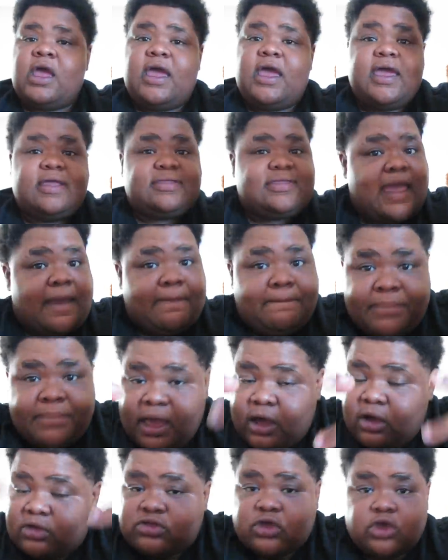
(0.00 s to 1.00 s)
hit that
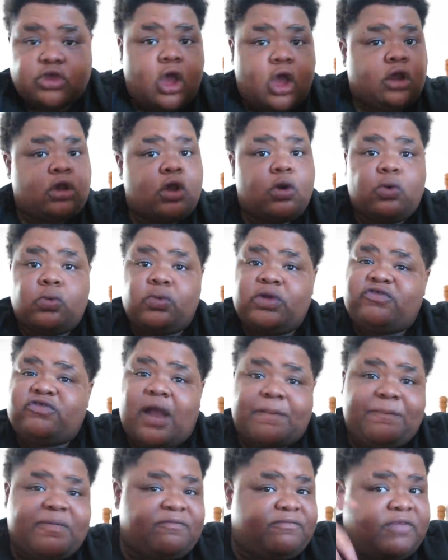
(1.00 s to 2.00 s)
bell so y'all know when we
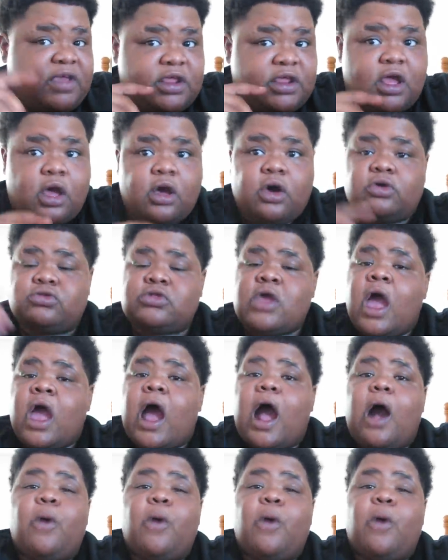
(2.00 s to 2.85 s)
dropping videos.